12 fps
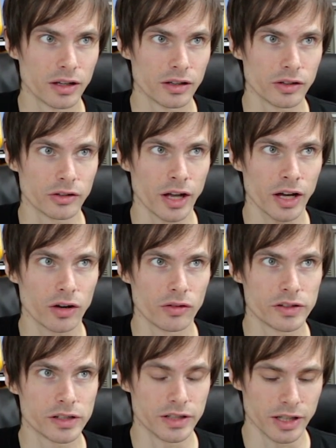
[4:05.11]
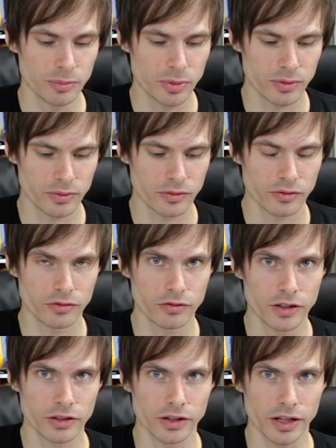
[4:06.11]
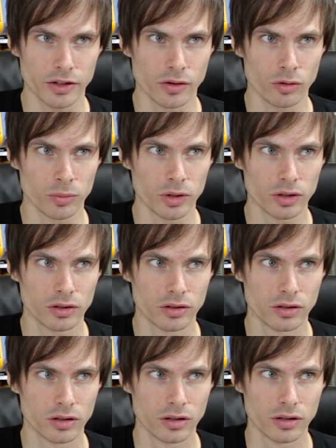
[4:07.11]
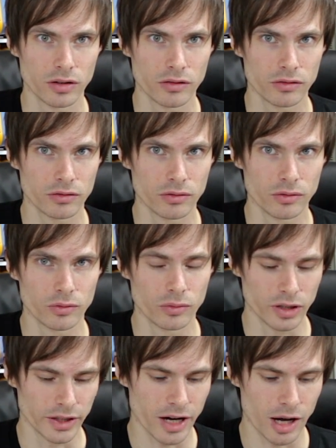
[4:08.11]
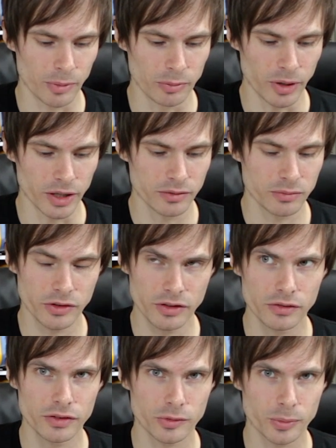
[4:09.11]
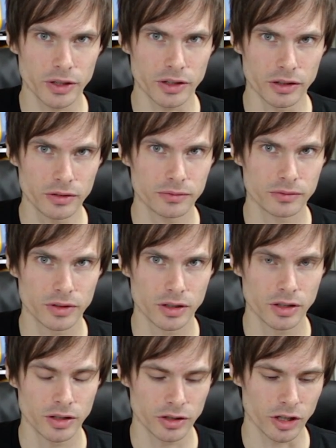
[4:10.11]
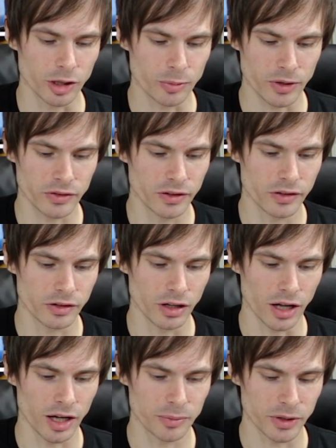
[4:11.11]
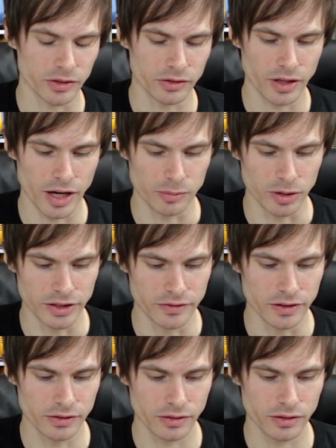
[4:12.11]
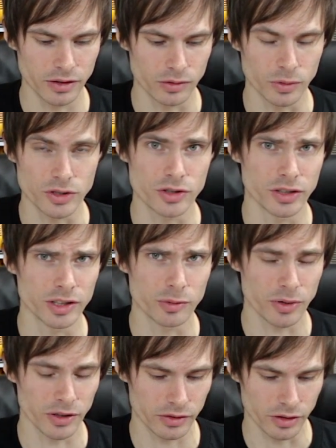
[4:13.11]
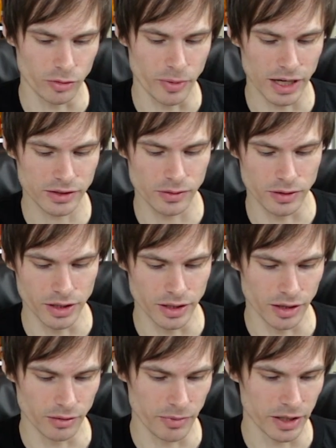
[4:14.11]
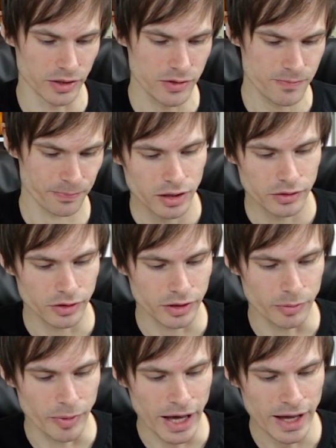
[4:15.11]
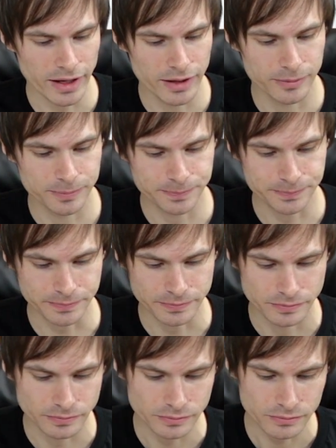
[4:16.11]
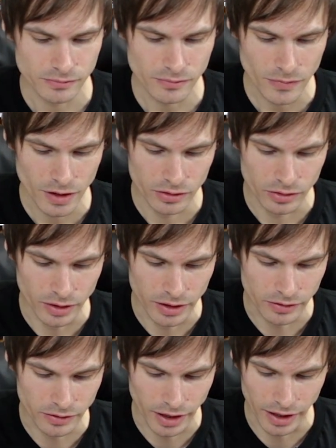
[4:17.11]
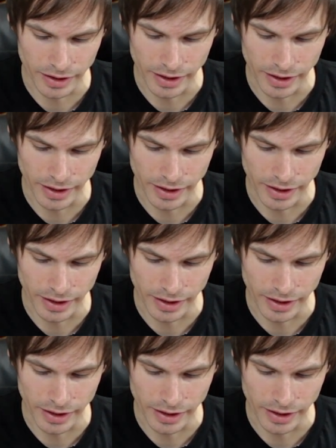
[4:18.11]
does not go very deep, it feels like a normal, really common button. Still feels pretty good. You're going to press this a lot because I believe this is what you need to press to go back to the menu. Let's look at the back. So it's got